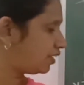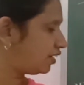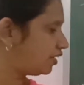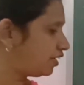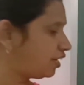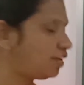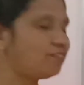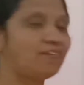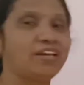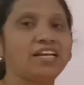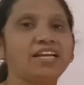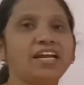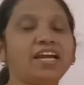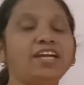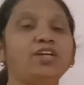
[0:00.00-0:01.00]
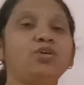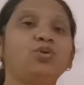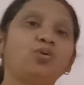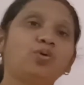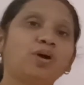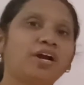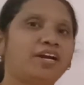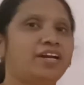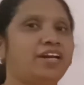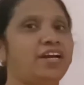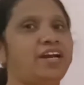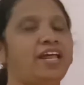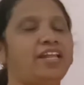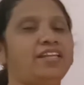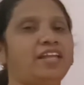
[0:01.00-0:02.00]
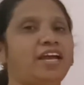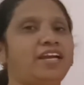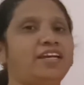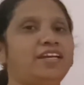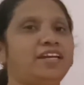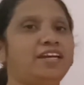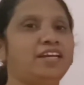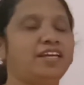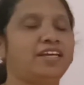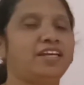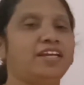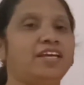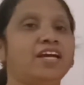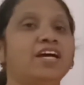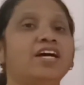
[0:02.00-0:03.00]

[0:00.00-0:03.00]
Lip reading: degree will get 290 degree.